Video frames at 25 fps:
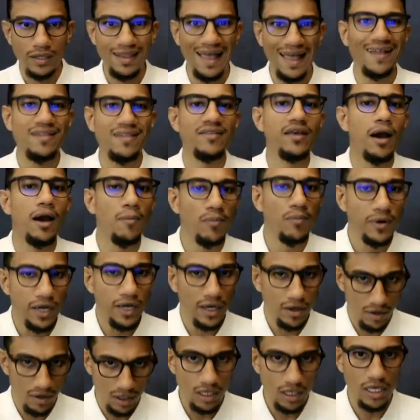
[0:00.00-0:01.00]
that the
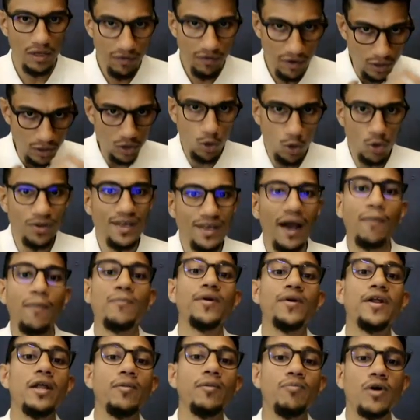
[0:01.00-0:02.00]
update, even though the
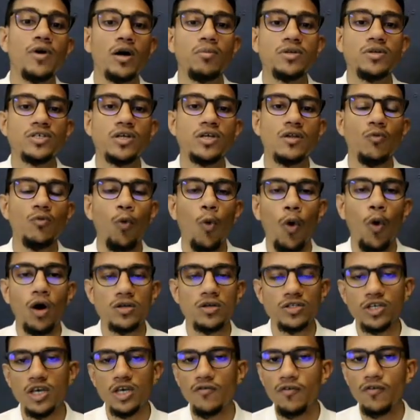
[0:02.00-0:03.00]
update permission
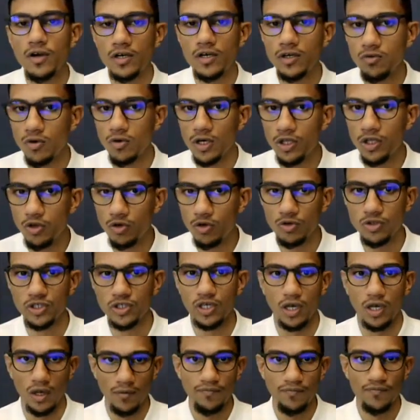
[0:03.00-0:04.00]
was given to a
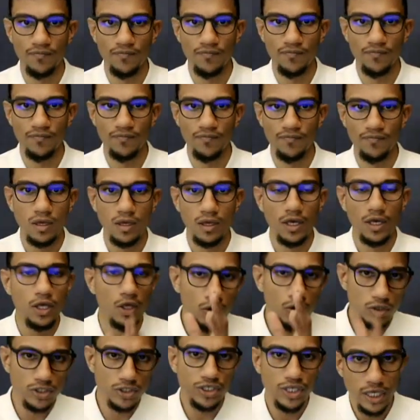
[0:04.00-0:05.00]
user,
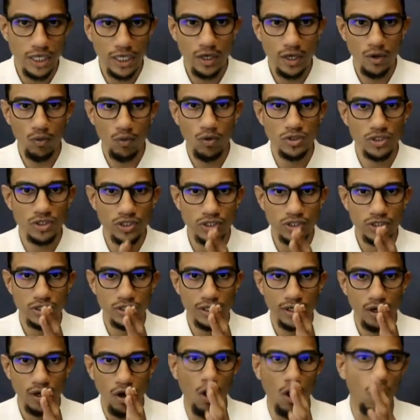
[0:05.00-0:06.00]
he or she
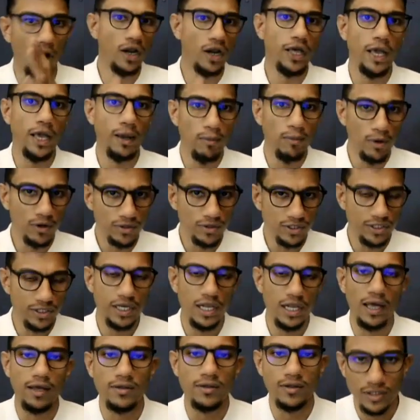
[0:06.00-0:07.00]
was only able to
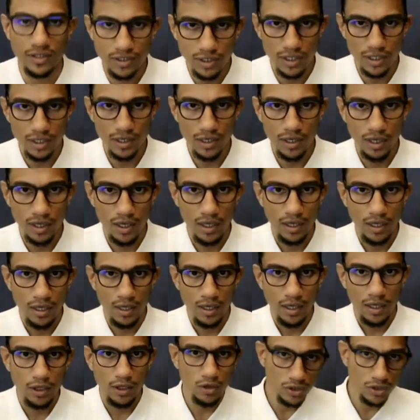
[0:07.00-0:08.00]
see like this.
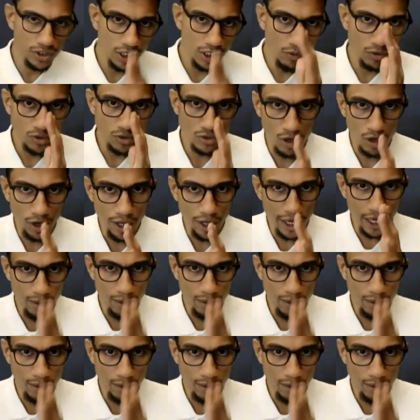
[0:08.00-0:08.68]
He or she was not